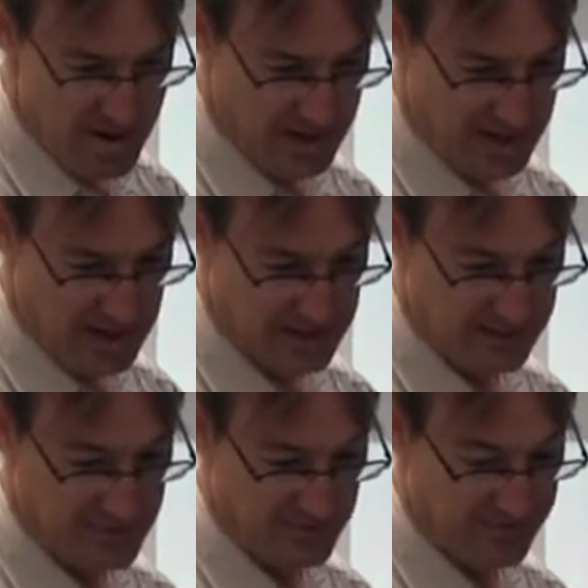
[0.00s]
It
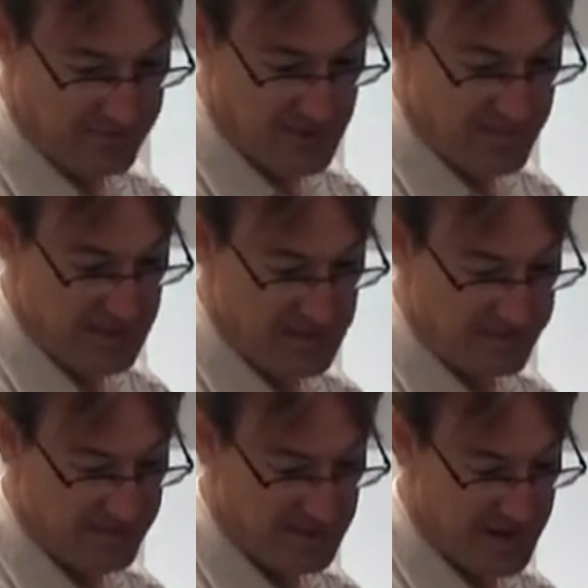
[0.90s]
gives you
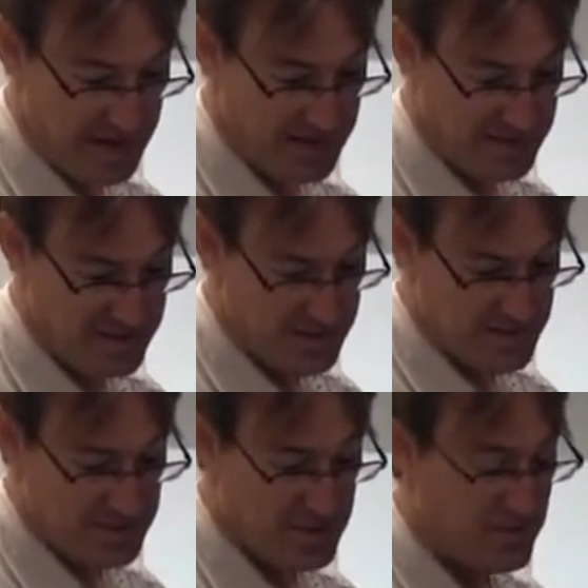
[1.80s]
immediate feedback.
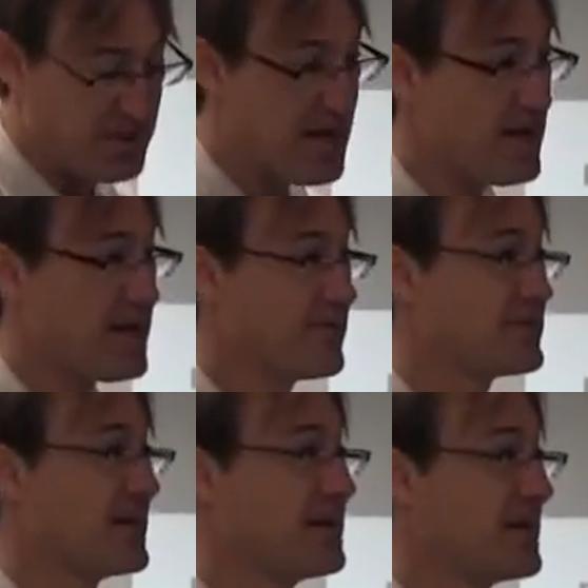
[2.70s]
So we can have
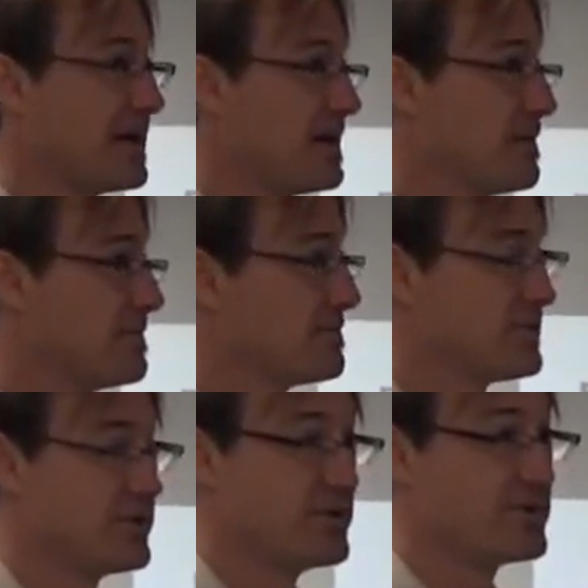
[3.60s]

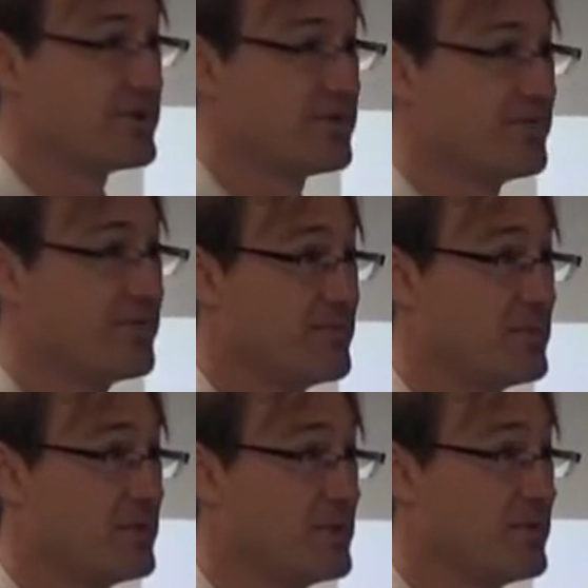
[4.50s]
students
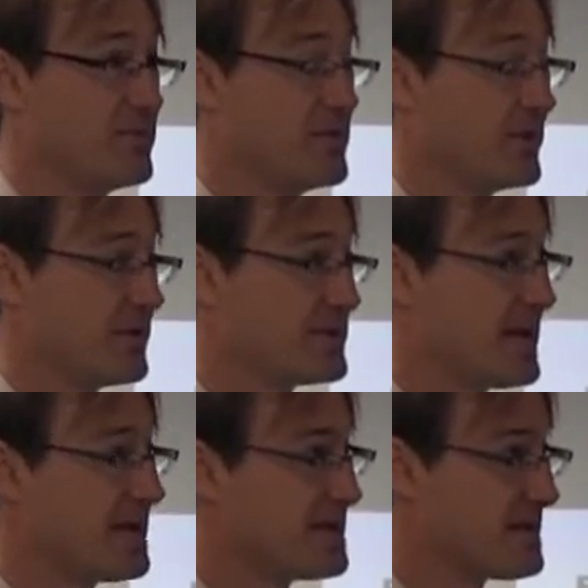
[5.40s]
doing
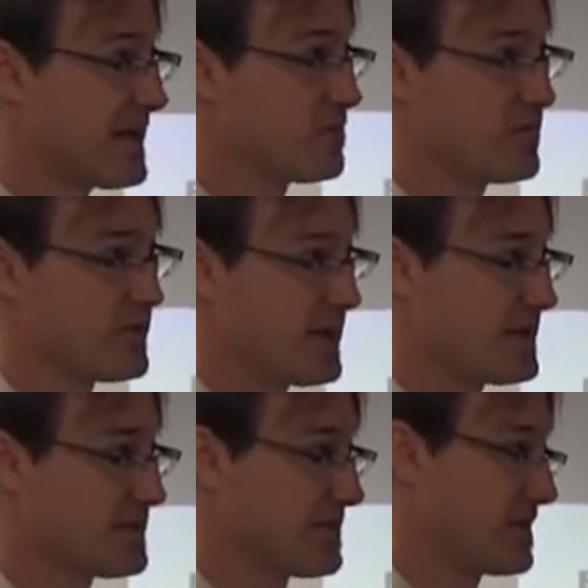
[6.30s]
sentence output
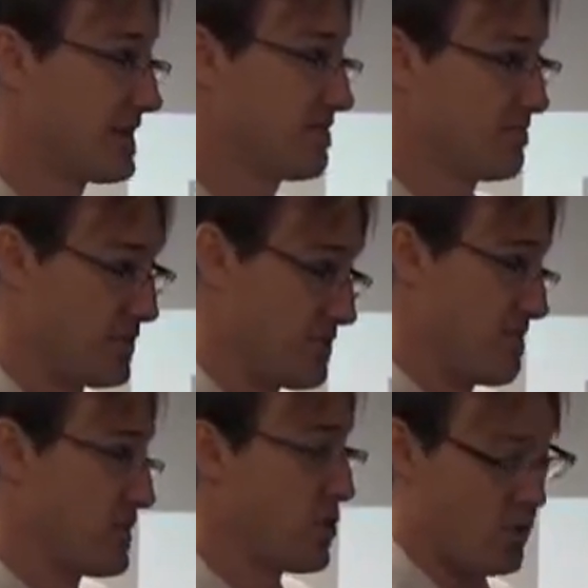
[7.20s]
tasks like just
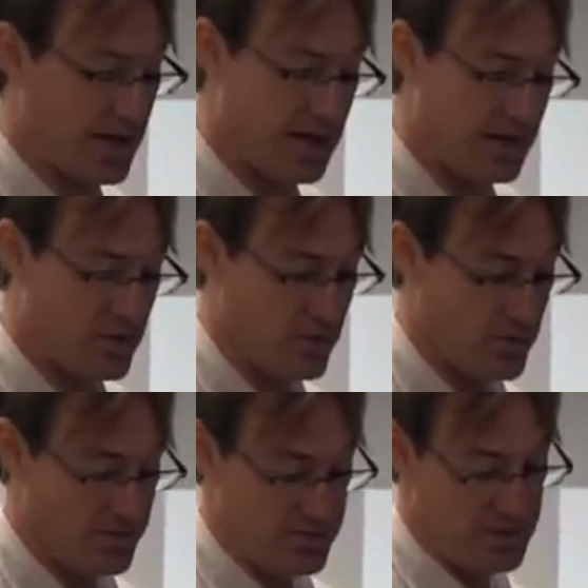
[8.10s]
talking
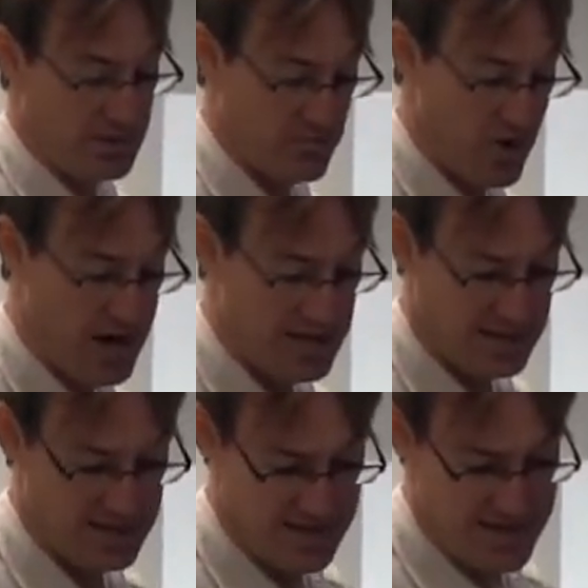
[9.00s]
or doing
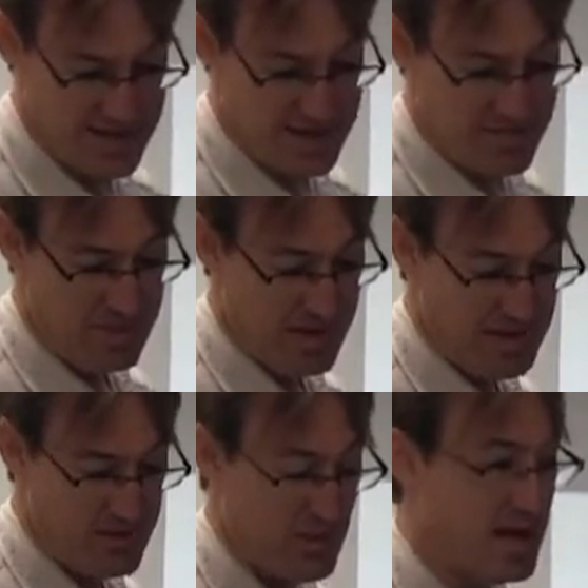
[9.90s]
writing,
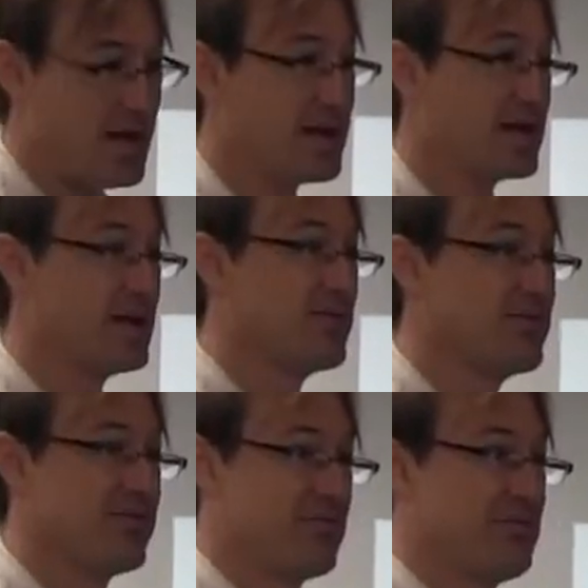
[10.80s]
but we can't give,